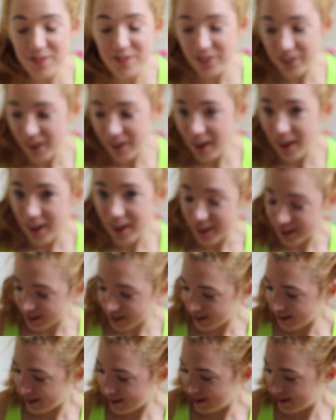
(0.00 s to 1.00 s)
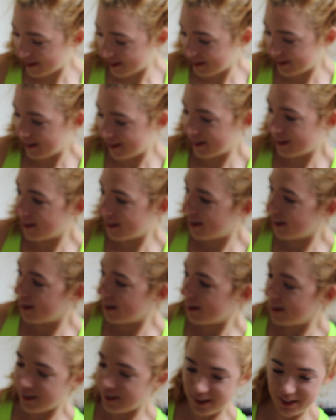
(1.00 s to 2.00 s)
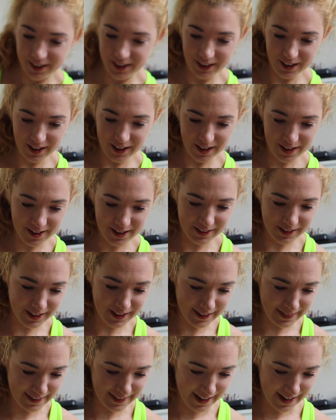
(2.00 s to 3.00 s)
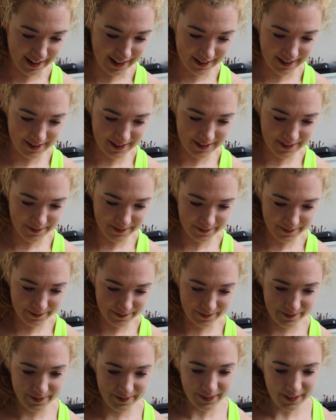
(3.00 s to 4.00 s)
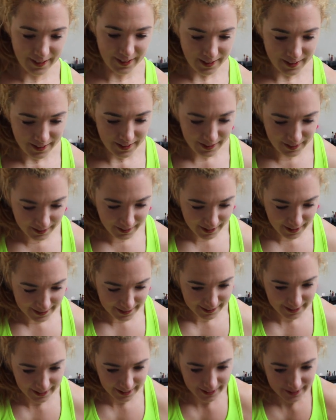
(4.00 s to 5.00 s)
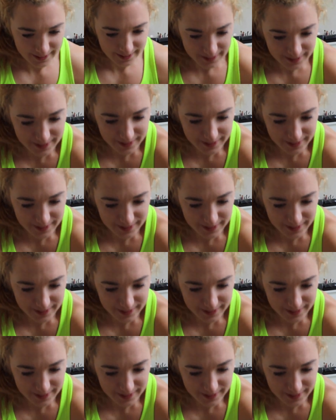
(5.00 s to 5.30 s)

fuck. Yeah, look at that. Look at that.